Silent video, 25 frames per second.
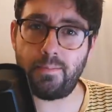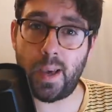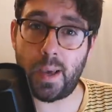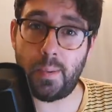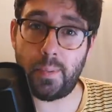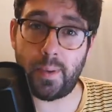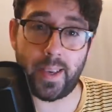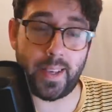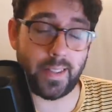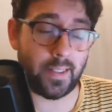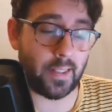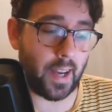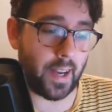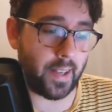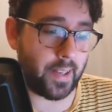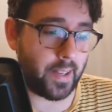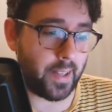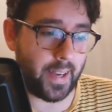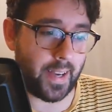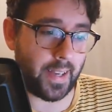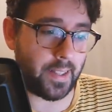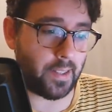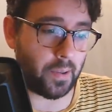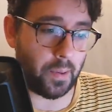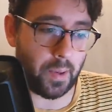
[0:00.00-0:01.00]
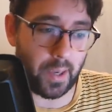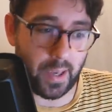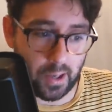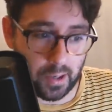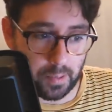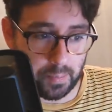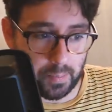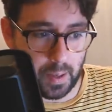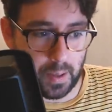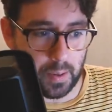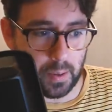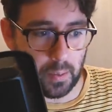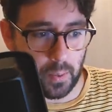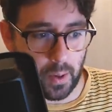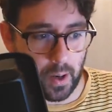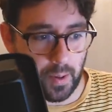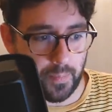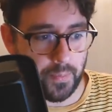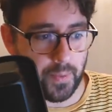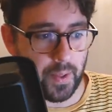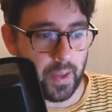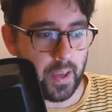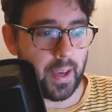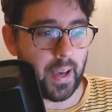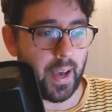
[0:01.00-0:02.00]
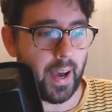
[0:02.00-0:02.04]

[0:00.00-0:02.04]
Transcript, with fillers: Maybe he's not had it yet, so he could be the one.